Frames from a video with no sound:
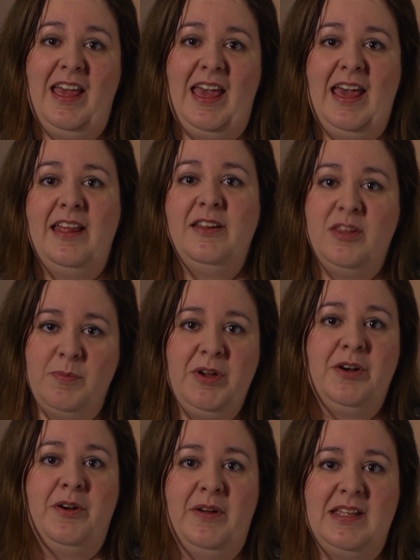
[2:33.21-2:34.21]
and the
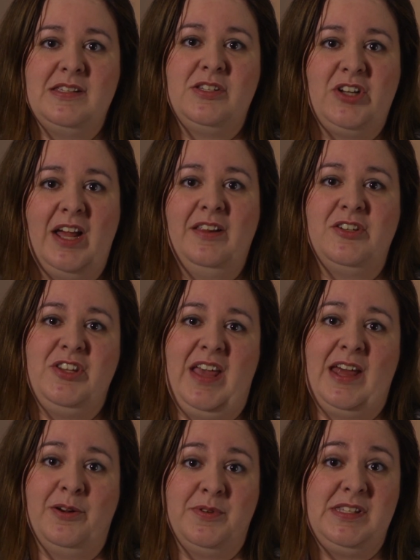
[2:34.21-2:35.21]
Bureau has challenged the
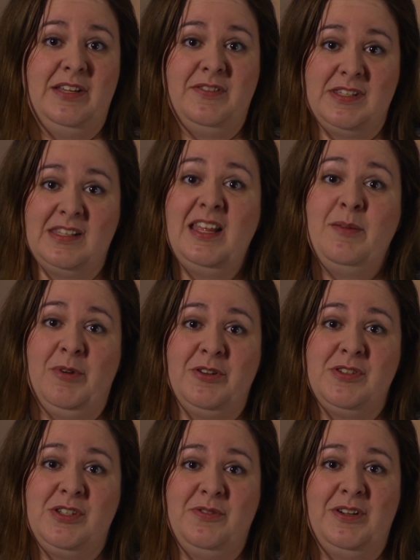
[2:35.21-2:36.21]
adequacy of
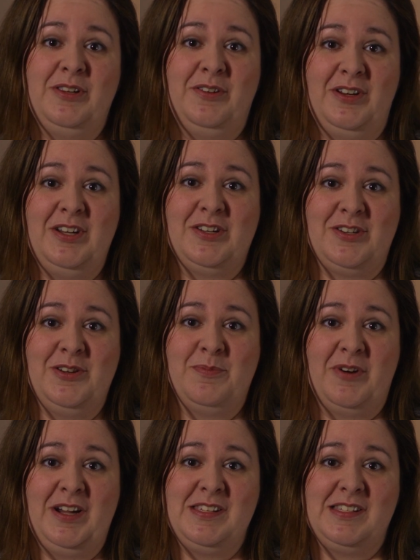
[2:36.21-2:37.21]
disclaimers to include additional
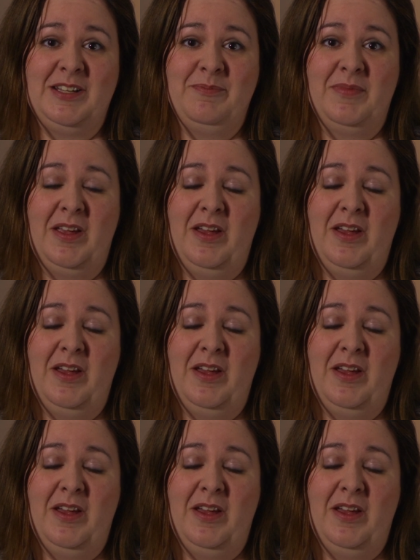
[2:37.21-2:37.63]
pricing.